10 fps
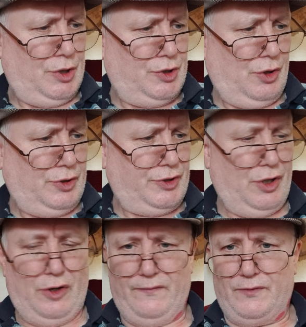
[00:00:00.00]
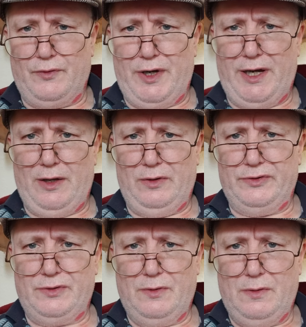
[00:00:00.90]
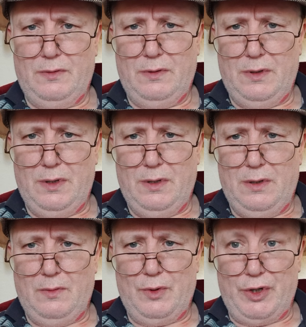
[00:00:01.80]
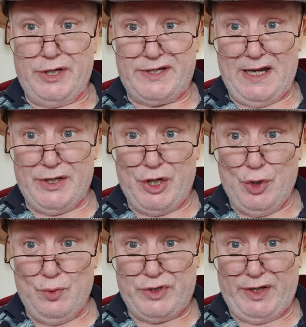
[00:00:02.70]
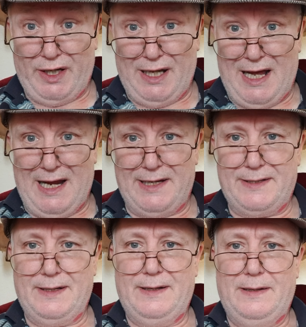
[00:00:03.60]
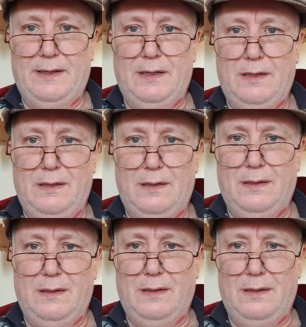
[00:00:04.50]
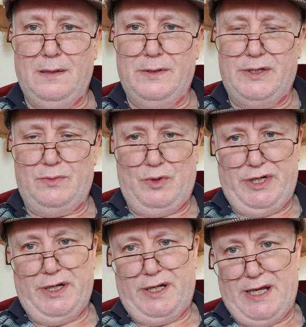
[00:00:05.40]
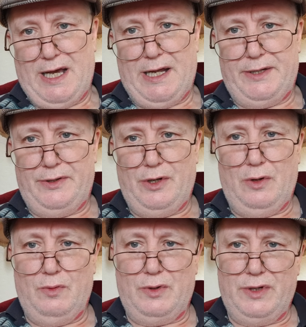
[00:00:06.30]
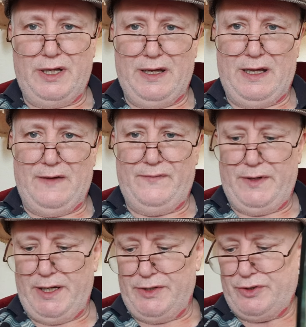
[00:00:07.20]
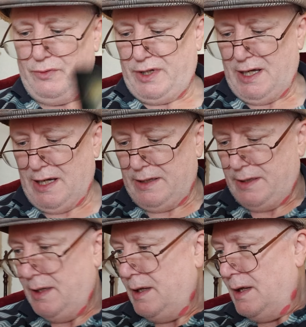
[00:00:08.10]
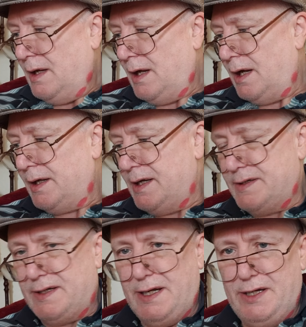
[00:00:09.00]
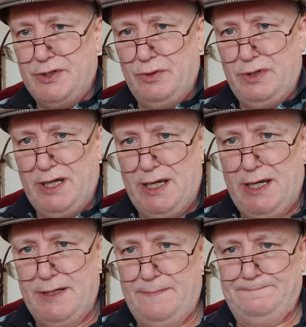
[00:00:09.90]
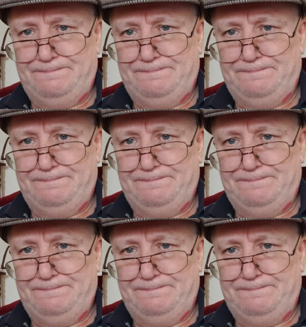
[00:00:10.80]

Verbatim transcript: Daughter of Grails. We're going to send you to the light. She's wanting a card and all. We're going to get have an angel card. And here's the angel card.